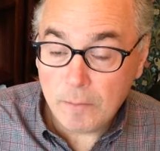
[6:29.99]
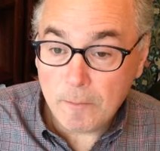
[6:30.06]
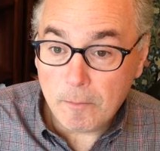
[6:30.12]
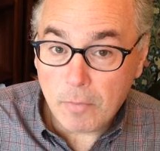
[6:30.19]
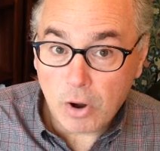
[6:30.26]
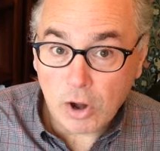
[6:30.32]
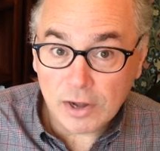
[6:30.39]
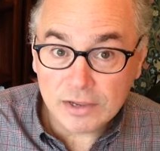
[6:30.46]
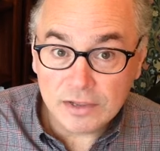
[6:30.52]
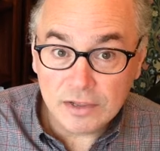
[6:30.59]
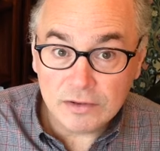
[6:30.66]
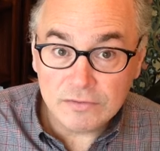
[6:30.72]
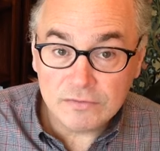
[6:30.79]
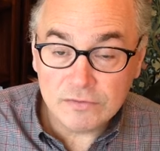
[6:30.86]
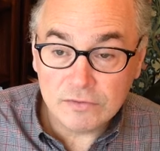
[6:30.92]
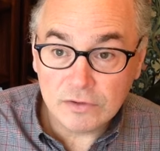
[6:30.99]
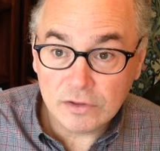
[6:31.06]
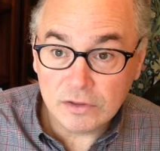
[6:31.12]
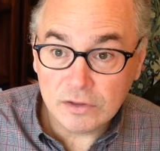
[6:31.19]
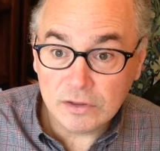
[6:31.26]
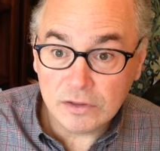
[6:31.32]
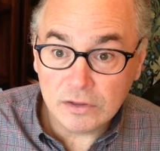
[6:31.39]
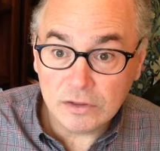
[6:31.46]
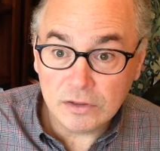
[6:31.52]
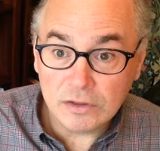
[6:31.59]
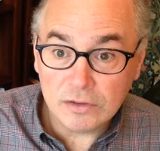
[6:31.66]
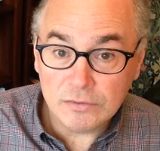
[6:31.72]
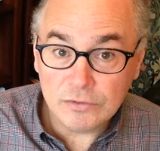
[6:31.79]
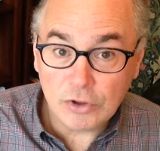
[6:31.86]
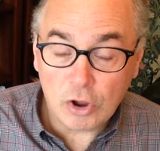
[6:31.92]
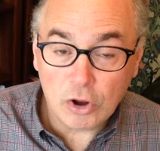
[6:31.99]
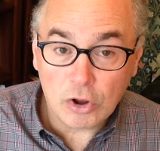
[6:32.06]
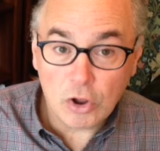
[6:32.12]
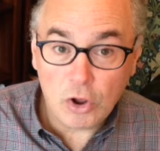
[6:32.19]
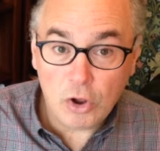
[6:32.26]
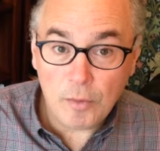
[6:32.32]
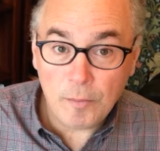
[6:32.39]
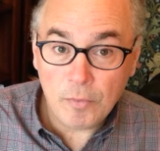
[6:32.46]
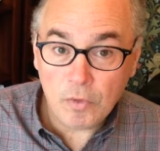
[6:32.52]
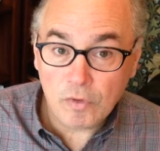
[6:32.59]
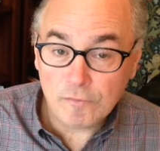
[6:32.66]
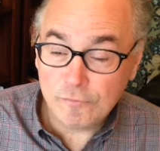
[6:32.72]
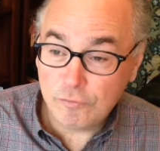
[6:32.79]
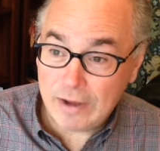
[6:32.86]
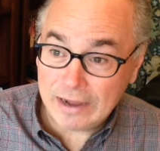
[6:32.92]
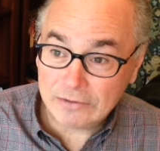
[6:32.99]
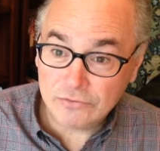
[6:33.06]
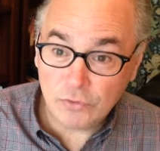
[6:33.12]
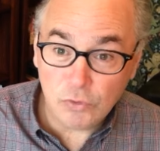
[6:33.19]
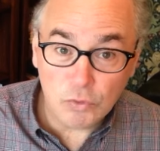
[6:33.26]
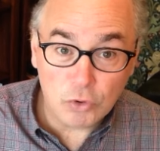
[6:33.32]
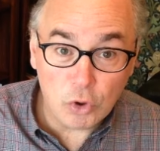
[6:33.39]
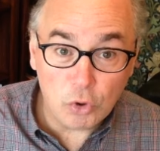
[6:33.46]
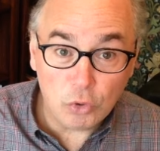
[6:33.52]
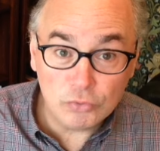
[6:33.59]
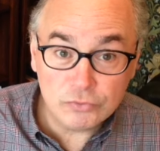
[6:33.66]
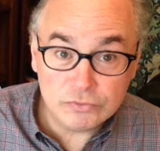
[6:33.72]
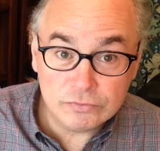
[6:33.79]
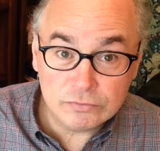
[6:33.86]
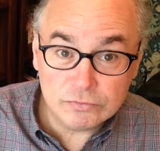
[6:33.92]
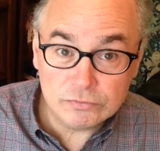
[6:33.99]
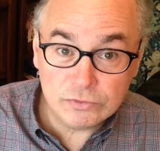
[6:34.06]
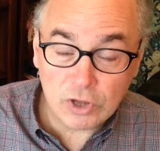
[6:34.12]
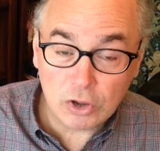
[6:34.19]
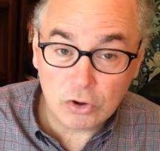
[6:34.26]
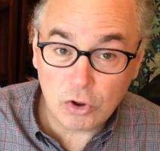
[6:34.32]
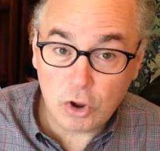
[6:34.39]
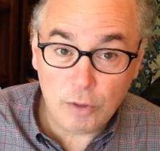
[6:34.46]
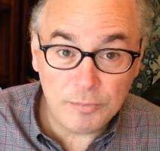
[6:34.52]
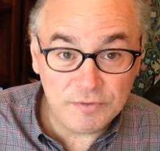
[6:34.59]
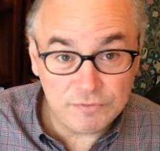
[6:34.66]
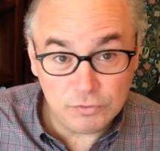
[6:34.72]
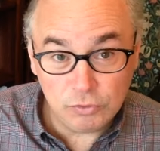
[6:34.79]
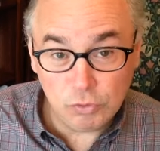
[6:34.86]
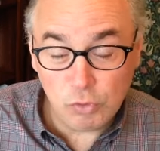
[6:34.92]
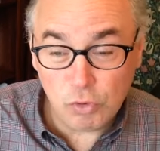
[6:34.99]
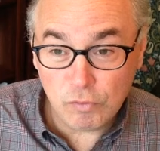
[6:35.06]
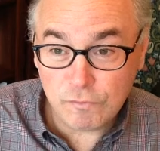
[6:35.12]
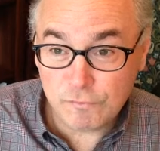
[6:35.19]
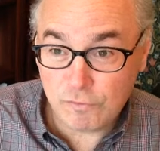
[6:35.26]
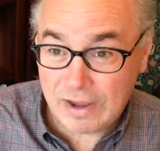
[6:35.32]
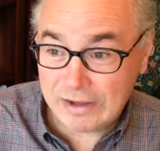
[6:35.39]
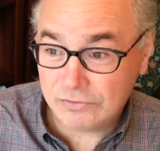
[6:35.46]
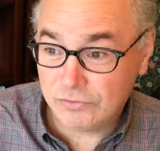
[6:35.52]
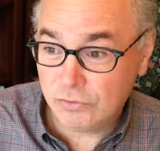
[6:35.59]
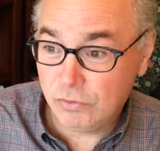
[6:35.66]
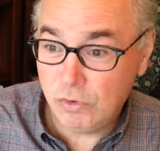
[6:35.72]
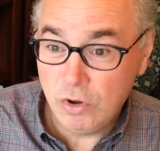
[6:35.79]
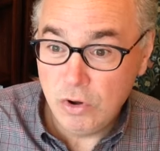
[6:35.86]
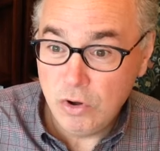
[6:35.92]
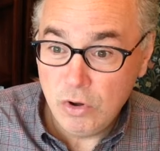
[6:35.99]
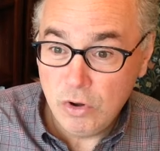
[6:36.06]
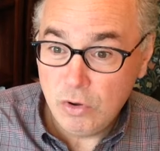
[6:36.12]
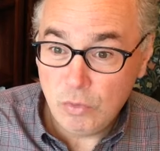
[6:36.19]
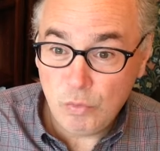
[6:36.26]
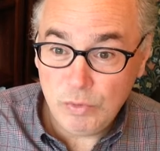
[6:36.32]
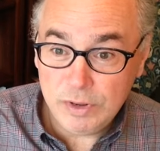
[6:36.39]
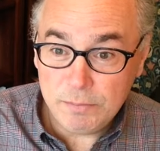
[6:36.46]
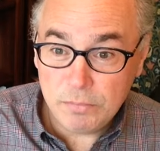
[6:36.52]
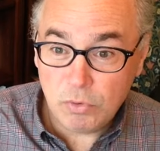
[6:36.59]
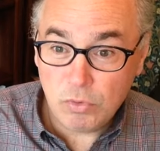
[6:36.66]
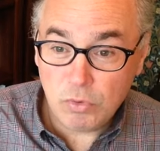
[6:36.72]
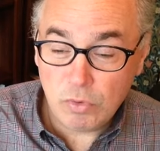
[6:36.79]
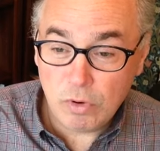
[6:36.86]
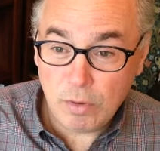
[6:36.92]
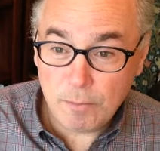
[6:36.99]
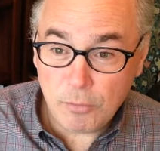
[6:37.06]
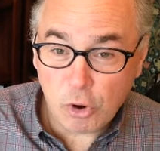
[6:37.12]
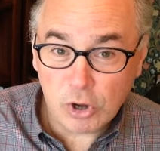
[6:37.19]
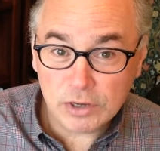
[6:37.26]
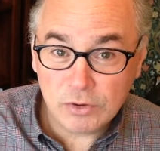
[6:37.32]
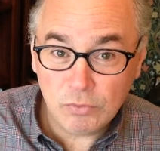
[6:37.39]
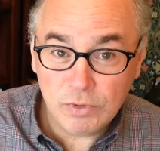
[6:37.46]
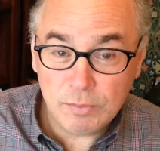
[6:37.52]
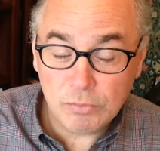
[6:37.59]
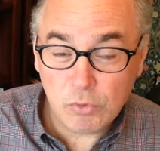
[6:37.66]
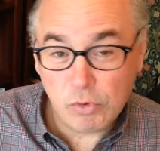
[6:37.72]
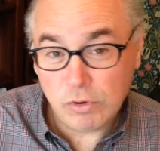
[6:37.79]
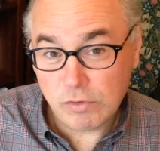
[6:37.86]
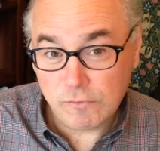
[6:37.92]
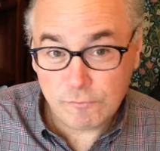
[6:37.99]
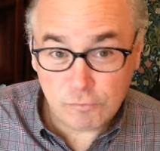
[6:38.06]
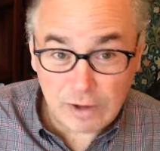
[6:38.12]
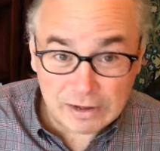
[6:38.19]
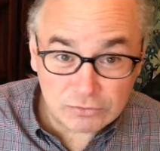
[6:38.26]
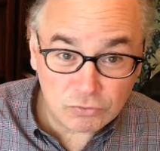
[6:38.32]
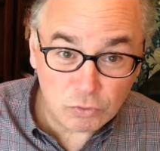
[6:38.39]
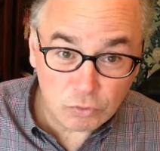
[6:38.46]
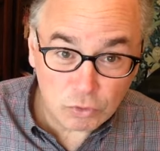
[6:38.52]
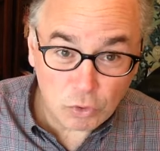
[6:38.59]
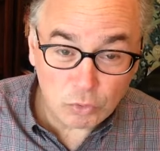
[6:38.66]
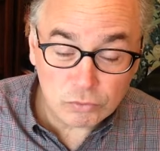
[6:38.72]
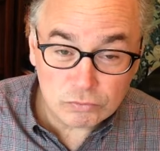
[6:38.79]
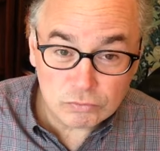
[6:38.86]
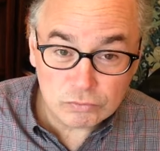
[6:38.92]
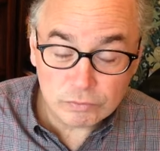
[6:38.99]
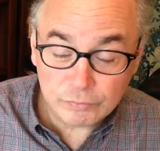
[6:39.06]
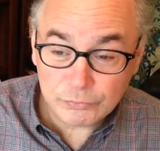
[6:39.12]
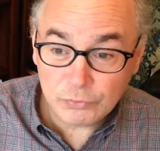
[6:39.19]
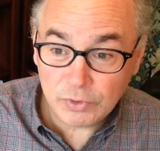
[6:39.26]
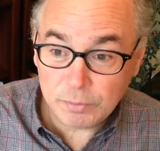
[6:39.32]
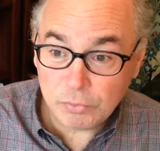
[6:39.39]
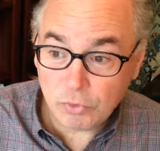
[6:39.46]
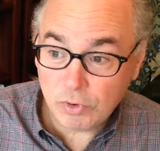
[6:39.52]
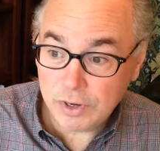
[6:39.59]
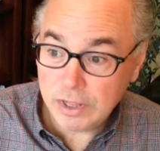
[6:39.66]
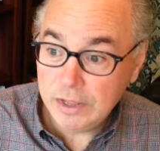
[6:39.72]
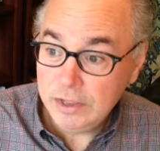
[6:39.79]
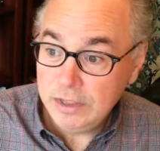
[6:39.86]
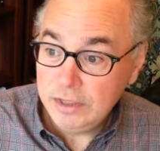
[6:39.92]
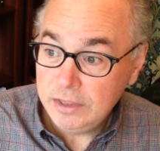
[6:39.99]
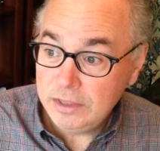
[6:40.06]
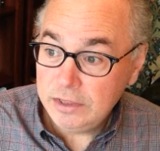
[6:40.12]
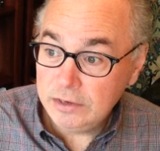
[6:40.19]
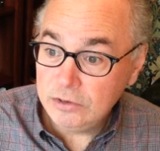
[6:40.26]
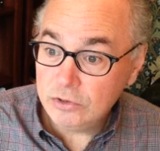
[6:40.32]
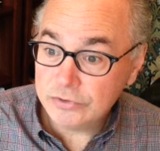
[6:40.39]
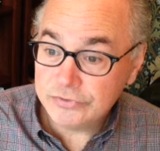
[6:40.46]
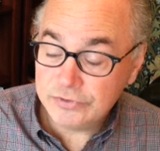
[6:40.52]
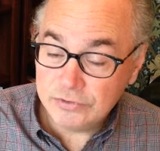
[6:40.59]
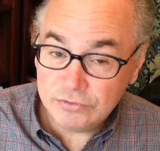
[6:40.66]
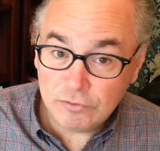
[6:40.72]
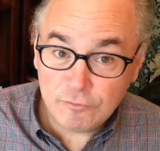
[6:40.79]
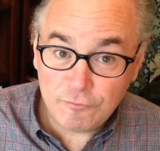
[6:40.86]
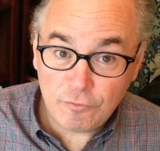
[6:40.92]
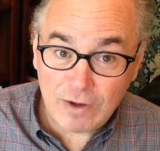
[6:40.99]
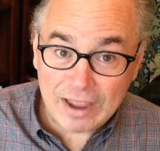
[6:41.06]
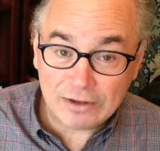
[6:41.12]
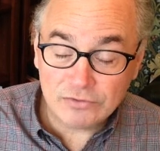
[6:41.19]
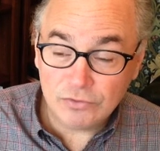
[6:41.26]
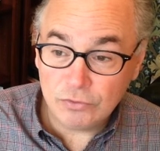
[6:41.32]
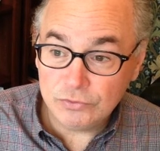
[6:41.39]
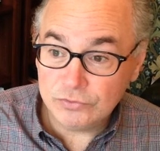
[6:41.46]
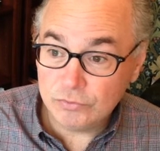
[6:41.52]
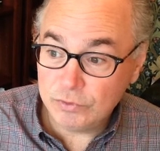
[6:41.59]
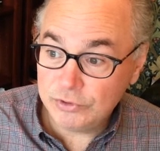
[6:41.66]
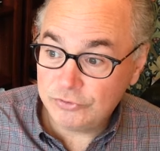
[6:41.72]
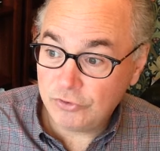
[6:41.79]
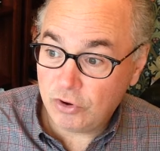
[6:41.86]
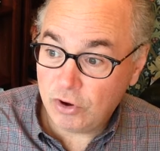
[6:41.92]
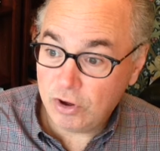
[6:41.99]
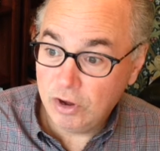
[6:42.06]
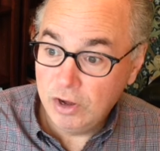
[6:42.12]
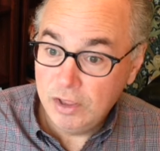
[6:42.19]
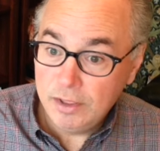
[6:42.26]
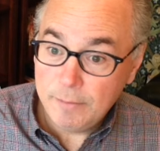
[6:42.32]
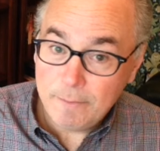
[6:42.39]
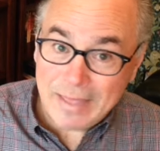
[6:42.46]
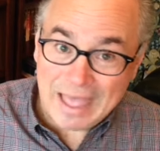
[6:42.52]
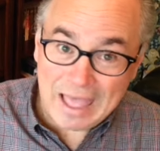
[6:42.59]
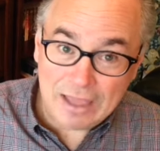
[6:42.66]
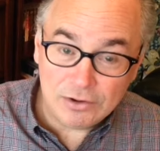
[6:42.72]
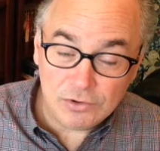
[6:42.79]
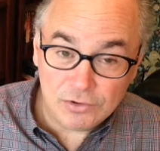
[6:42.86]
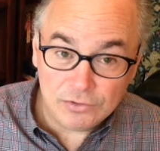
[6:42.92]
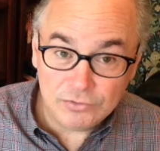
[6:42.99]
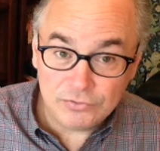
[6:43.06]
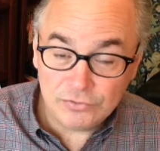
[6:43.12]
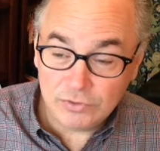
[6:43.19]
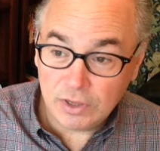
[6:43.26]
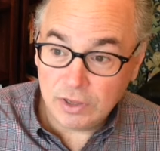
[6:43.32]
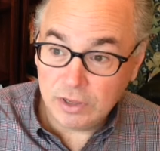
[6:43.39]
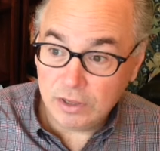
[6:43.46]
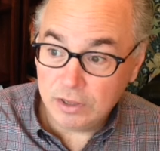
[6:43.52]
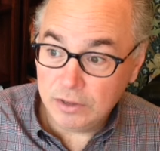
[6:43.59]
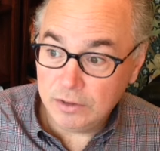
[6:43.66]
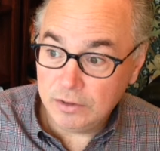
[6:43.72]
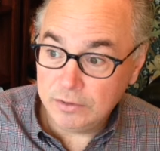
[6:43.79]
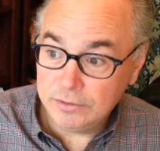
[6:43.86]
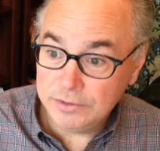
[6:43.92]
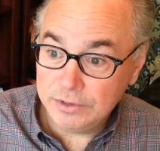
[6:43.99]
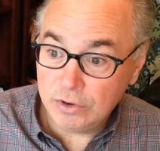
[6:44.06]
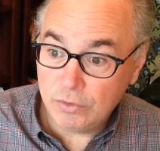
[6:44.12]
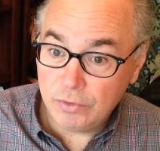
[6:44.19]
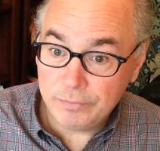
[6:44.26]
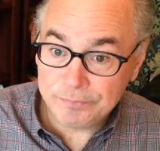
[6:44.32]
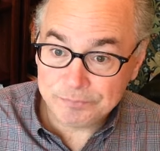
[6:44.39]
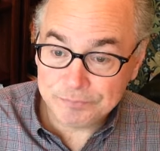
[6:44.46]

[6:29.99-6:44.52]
market.com uh, or fractal gold if you Google fractal report or uh, market report or fractal gold report, he looks into fractals, which are patterns, uh, you know,